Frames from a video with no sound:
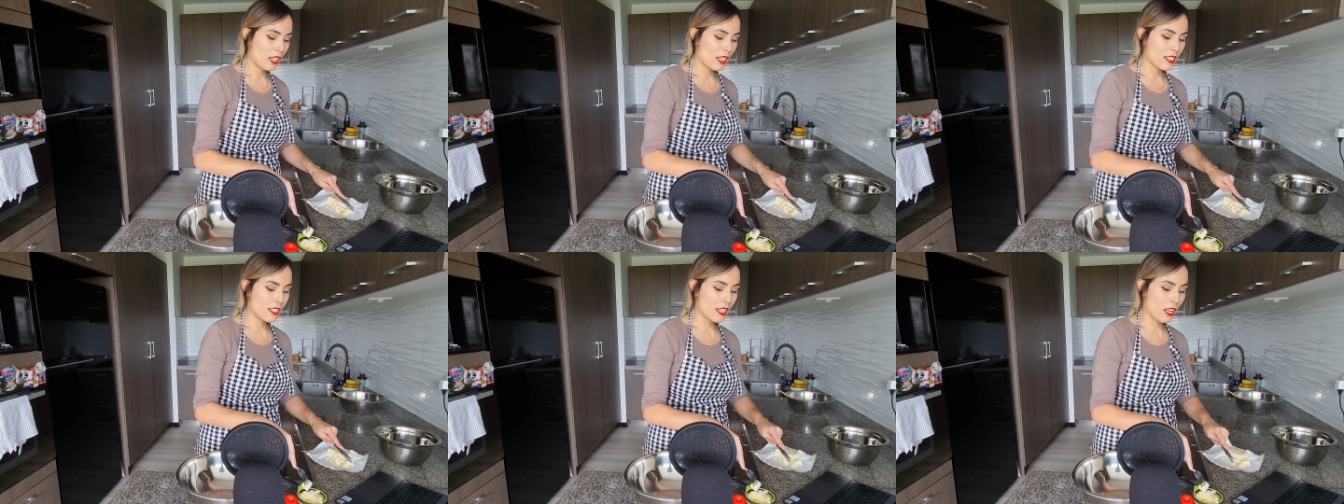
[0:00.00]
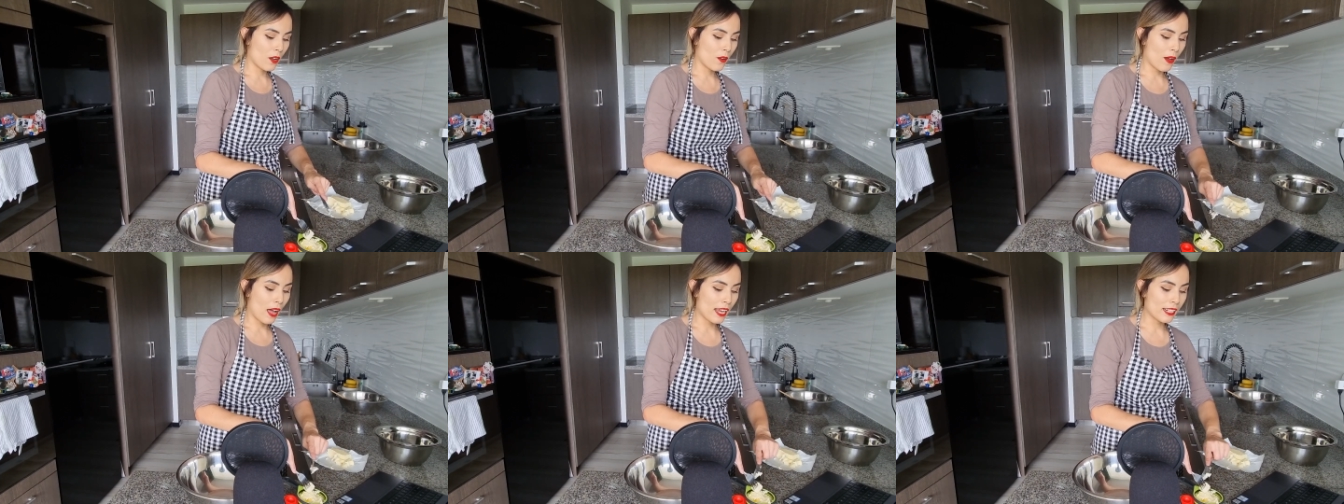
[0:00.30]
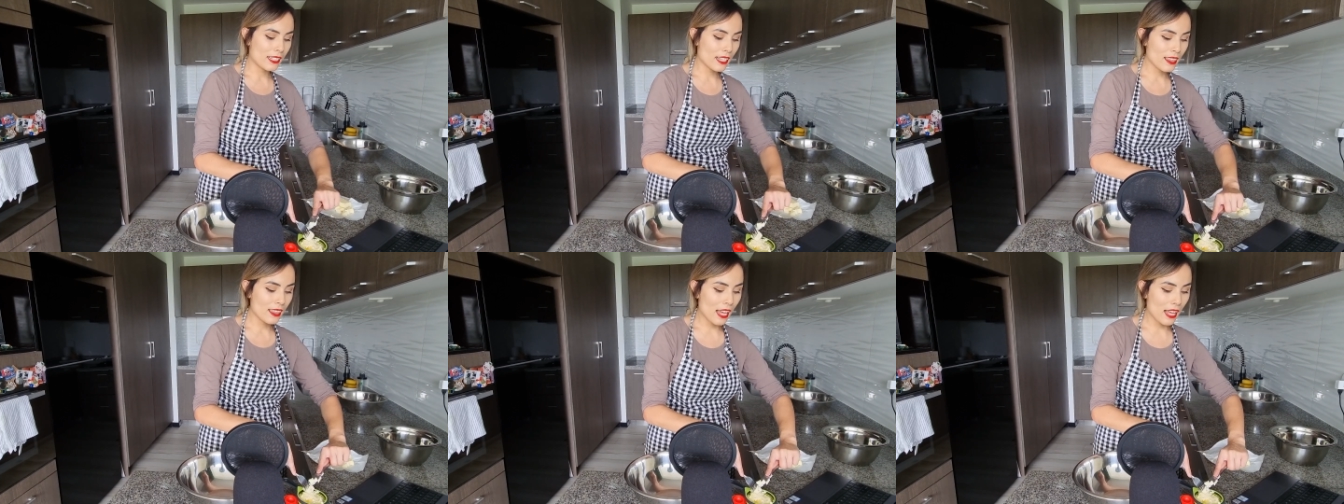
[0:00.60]
So I
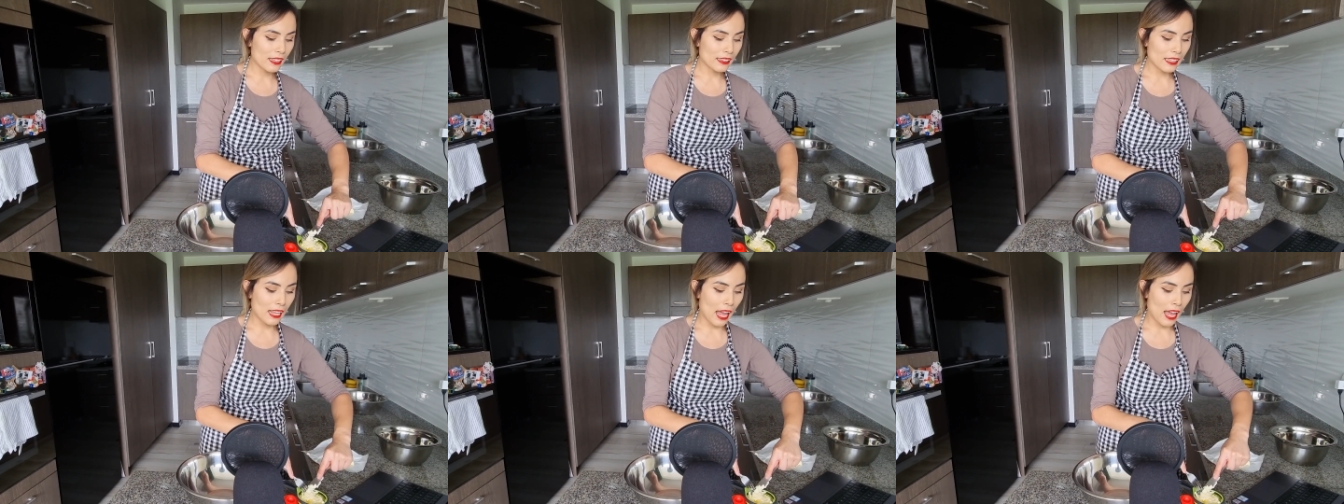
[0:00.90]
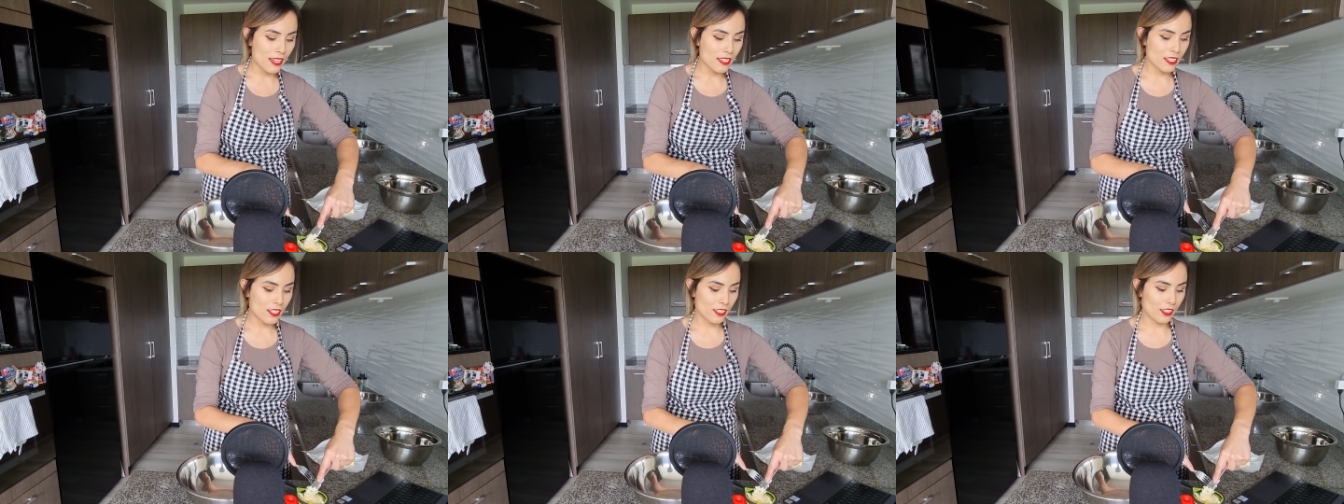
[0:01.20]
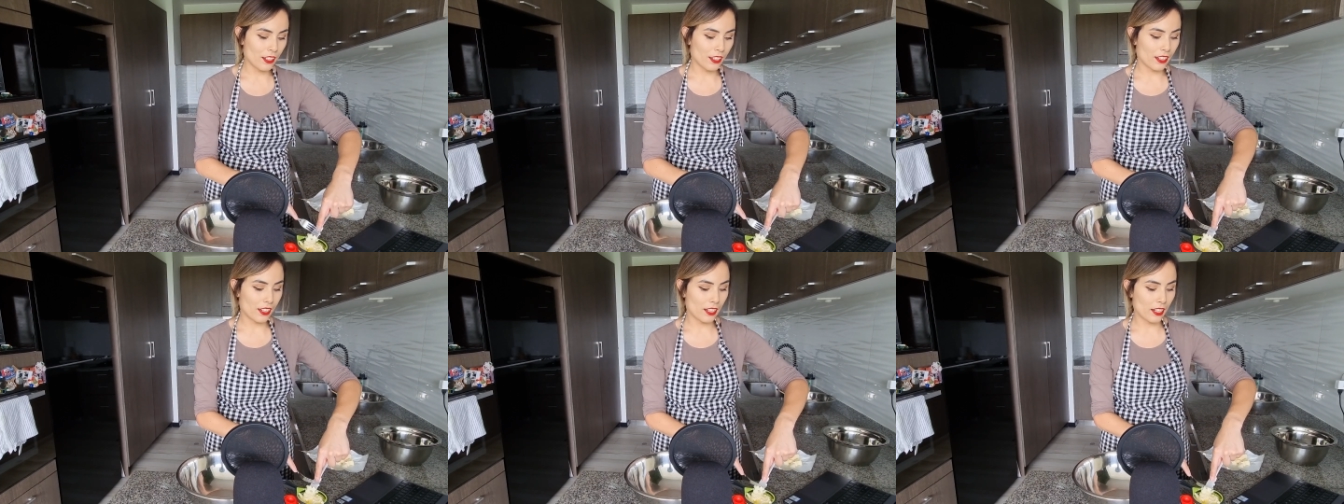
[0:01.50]
did that last
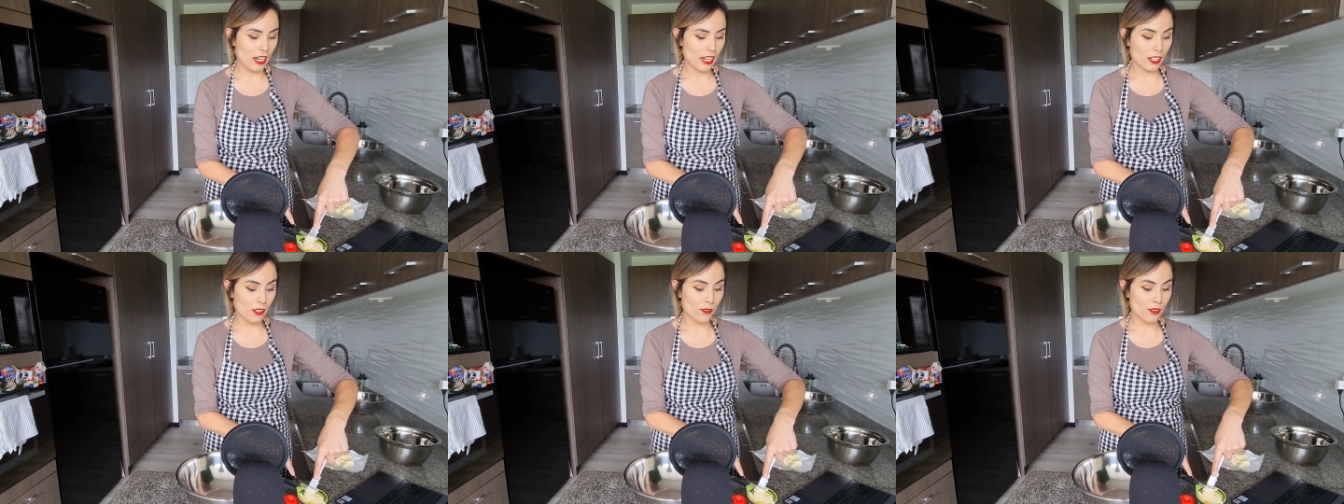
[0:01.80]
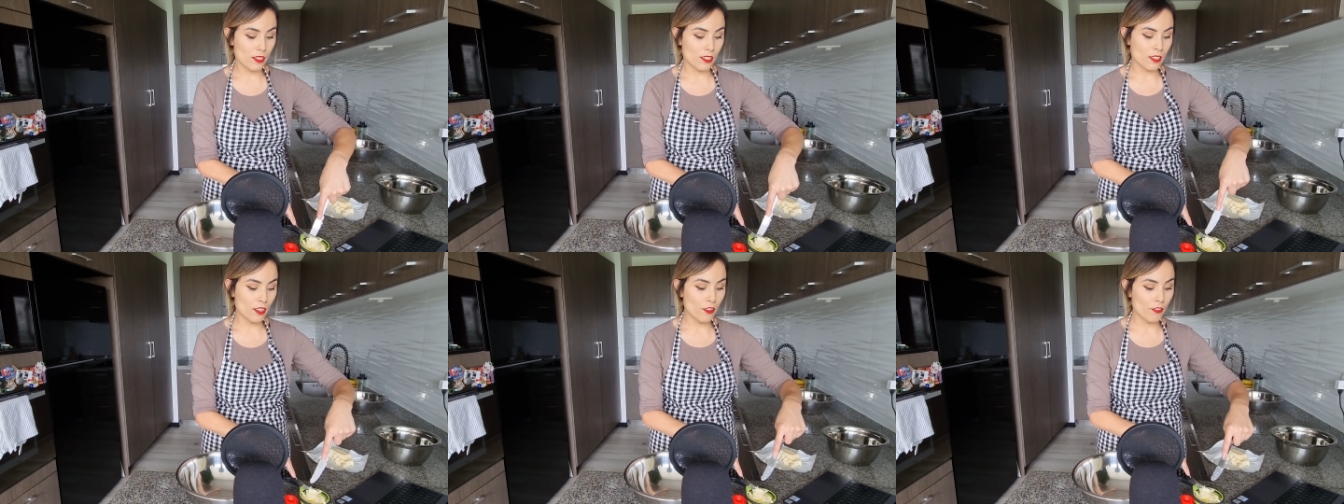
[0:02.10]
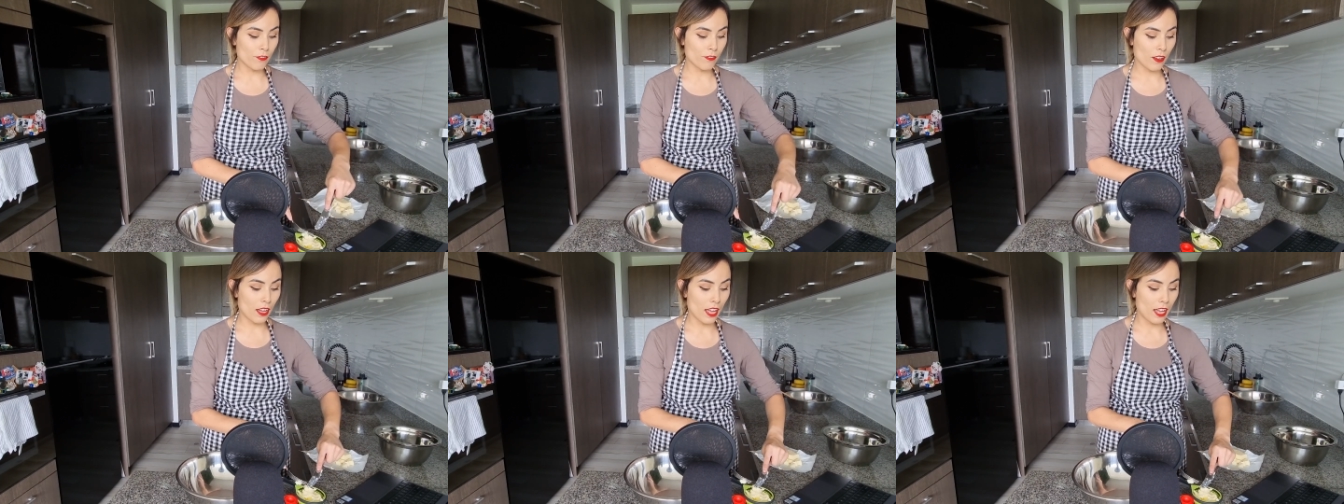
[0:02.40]
year and it was so
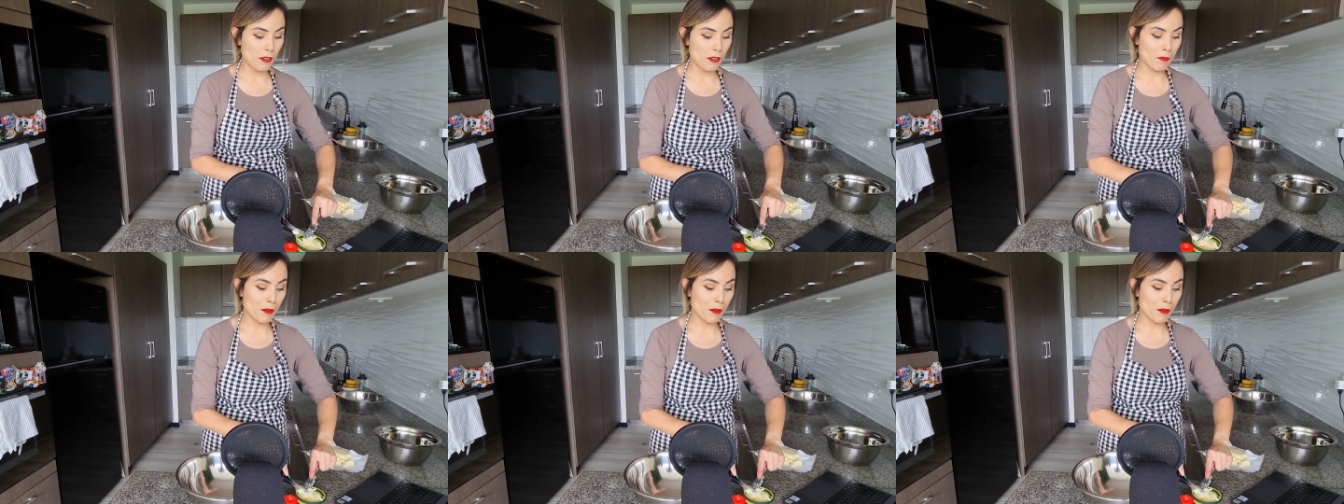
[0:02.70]
fun,